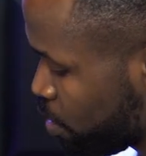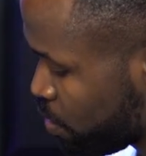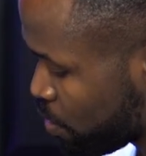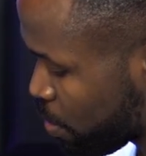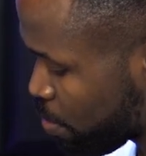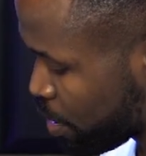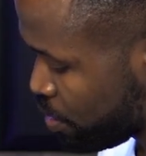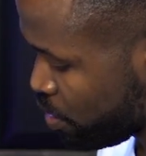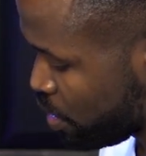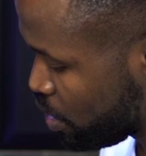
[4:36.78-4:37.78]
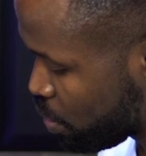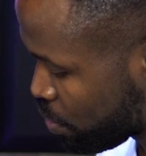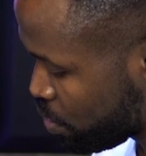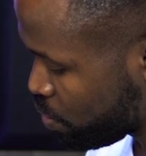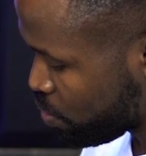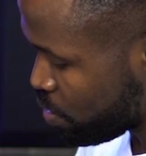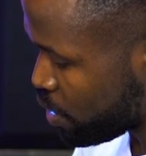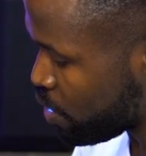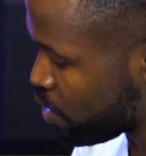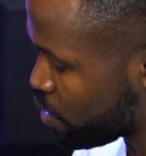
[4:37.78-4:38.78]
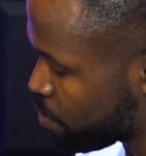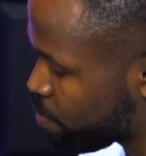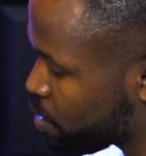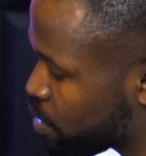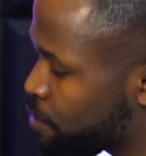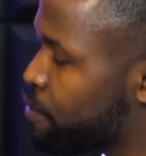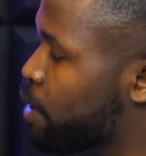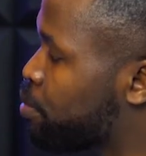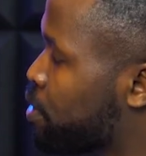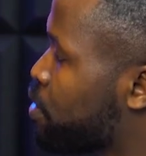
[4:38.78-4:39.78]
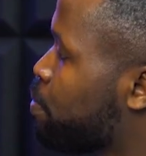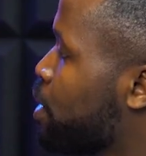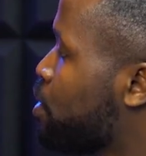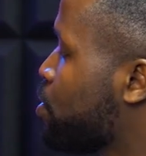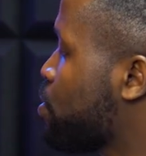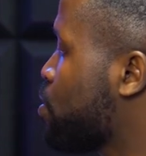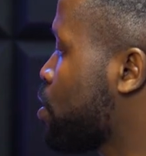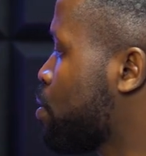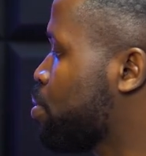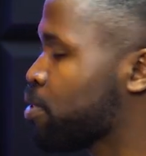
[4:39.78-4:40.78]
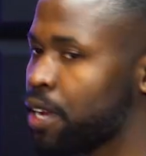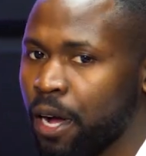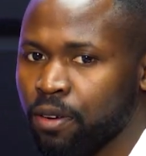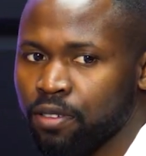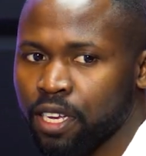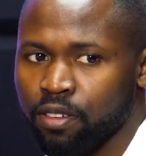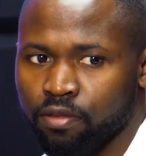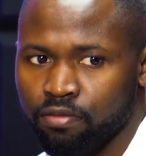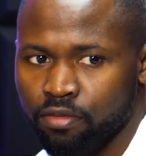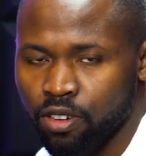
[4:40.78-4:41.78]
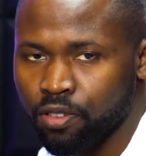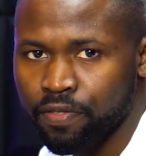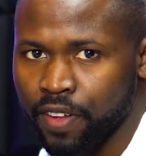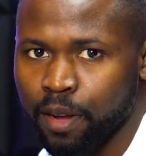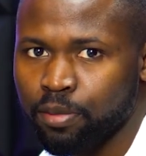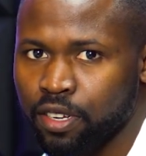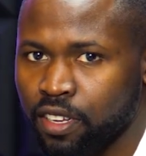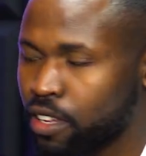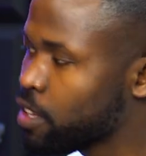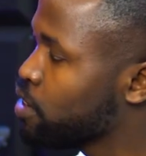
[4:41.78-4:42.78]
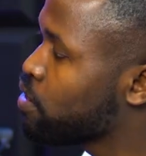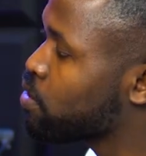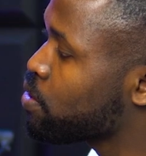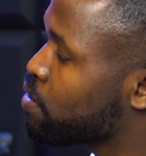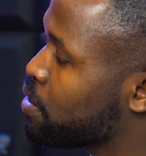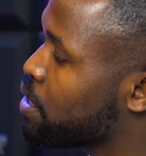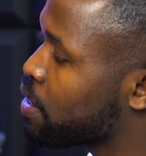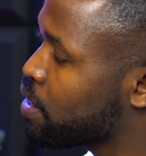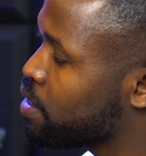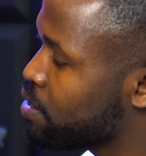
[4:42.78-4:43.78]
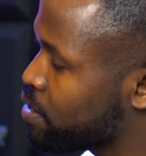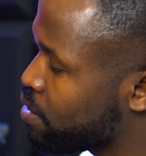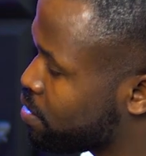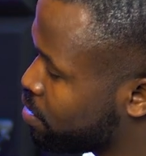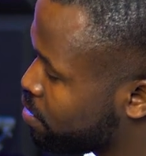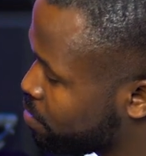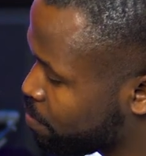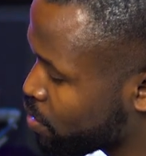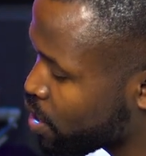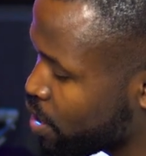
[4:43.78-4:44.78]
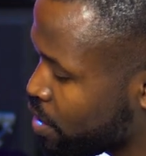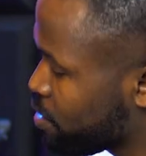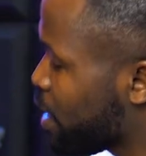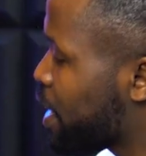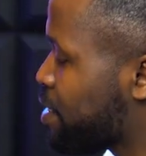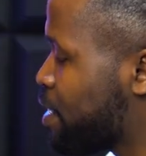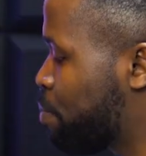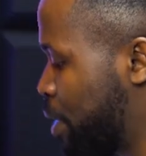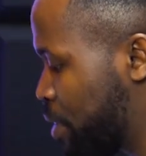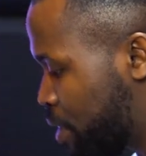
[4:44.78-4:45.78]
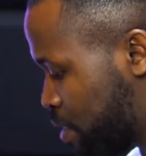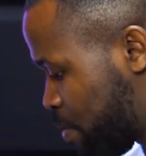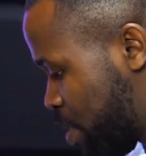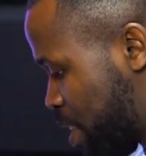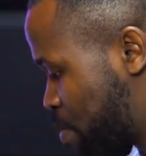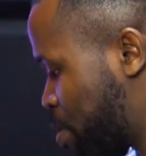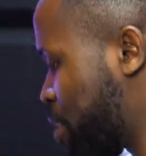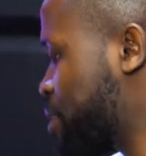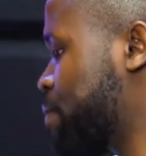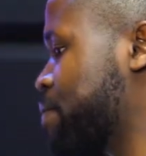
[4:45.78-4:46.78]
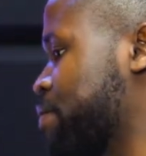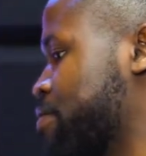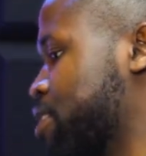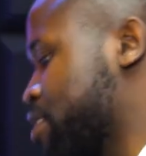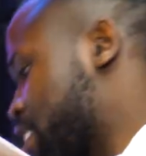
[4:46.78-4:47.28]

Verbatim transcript: be so much used to their the fabric speakers that they put out, like all fabric. So seeing this is it's not as appealing to me, but it's